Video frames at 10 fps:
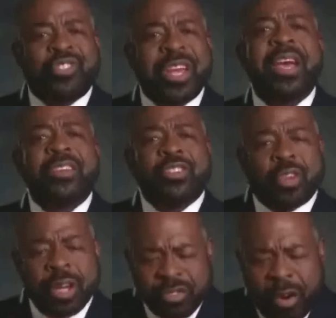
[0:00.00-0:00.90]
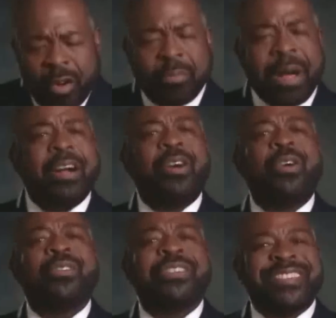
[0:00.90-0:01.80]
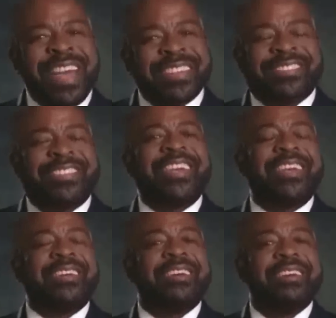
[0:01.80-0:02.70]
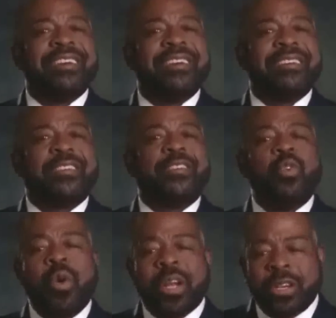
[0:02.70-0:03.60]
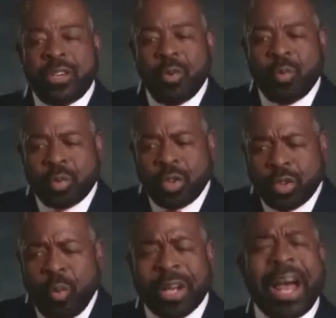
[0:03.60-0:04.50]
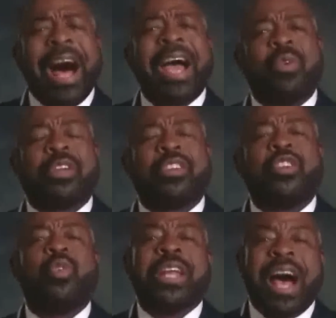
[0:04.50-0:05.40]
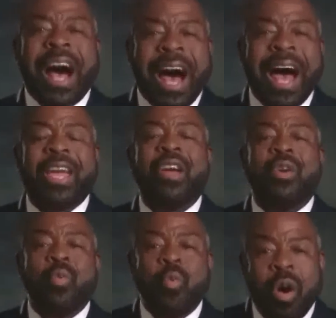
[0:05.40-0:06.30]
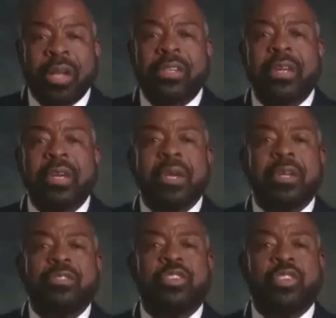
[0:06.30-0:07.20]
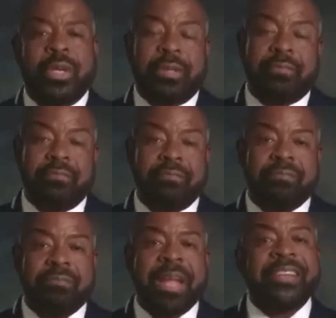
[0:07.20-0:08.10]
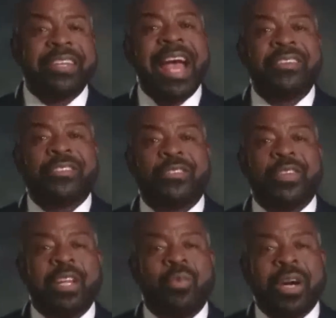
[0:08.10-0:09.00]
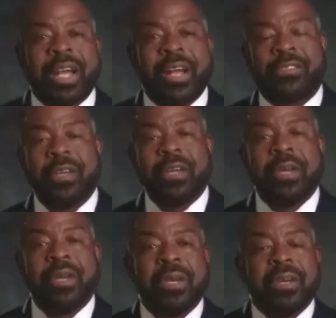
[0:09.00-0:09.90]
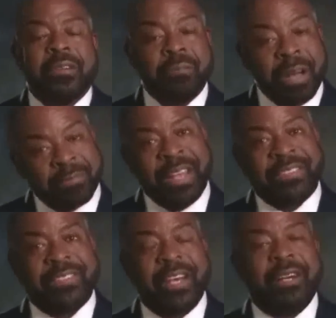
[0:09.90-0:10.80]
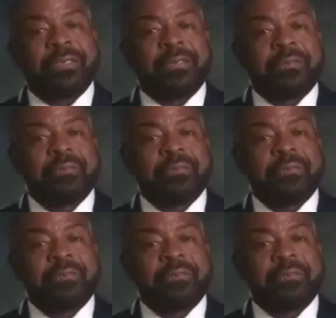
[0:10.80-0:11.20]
check, to control my own destiny, to do what I want to do when I want to do it, not to answer to anyone else but myself.